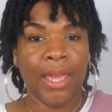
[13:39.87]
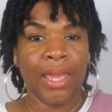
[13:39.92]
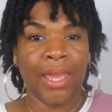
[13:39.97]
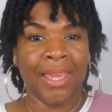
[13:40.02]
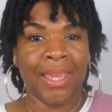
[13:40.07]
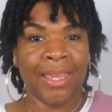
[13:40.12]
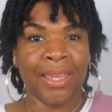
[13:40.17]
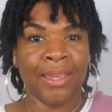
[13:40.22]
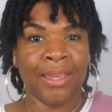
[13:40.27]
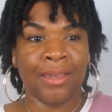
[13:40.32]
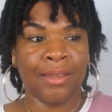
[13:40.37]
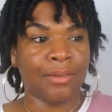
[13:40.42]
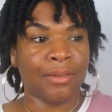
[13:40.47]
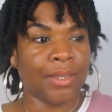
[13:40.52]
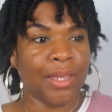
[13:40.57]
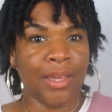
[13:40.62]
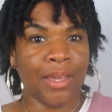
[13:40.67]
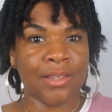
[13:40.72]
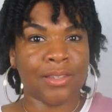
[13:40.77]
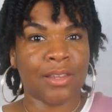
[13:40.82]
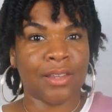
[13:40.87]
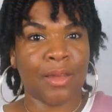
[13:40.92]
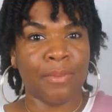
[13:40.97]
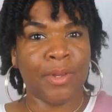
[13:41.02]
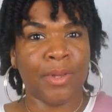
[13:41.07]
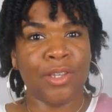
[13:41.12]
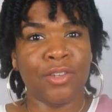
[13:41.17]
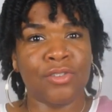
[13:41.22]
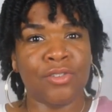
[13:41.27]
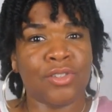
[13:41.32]
and yes yeah, so i've
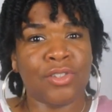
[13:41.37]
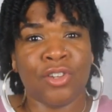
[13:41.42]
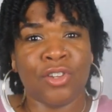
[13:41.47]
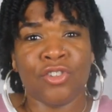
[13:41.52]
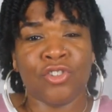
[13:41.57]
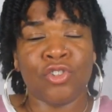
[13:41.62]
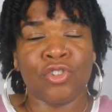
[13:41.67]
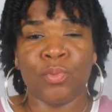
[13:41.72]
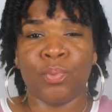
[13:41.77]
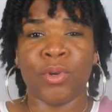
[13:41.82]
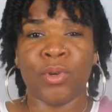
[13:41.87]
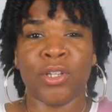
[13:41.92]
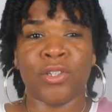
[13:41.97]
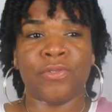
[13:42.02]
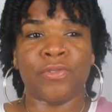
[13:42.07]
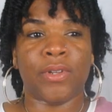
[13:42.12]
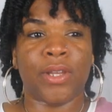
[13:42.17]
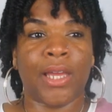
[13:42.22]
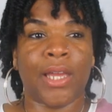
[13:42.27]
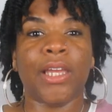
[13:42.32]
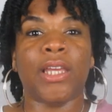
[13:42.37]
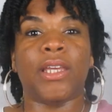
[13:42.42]
been using those two products for like